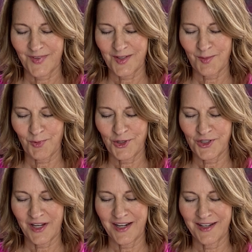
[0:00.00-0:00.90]
And
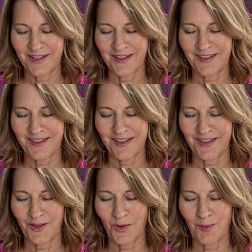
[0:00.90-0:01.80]
appreciating
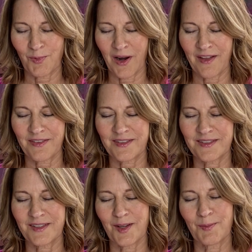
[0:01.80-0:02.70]
your
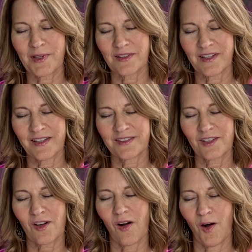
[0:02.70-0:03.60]
breath's ability to
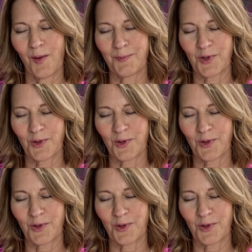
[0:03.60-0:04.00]
calm